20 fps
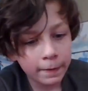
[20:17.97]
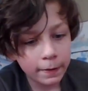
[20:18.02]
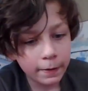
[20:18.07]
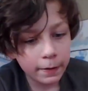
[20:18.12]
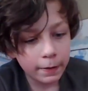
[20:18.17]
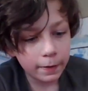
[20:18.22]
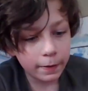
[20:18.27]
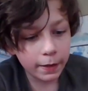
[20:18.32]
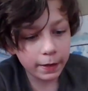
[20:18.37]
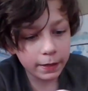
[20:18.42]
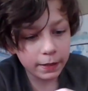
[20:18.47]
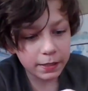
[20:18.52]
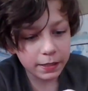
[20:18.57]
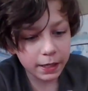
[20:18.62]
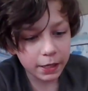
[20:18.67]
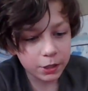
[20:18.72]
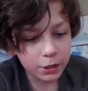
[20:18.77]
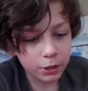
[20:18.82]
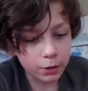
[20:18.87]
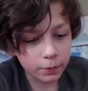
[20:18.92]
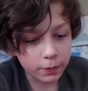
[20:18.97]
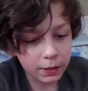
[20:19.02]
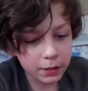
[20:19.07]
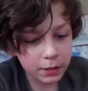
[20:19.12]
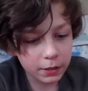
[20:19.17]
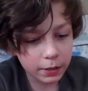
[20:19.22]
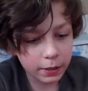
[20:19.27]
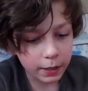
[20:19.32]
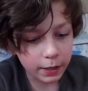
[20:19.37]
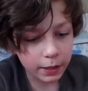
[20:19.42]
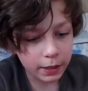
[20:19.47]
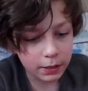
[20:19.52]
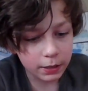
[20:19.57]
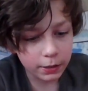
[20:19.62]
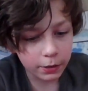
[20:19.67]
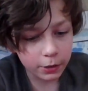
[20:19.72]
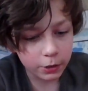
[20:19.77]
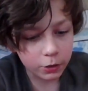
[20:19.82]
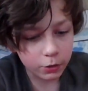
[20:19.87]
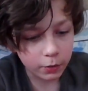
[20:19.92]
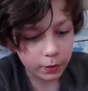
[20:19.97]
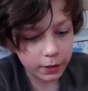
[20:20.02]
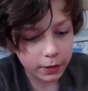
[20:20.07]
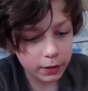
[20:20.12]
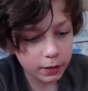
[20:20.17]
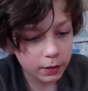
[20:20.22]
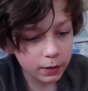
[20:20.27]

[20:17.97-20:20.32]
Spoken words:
Then attach the rest of the head to the joint.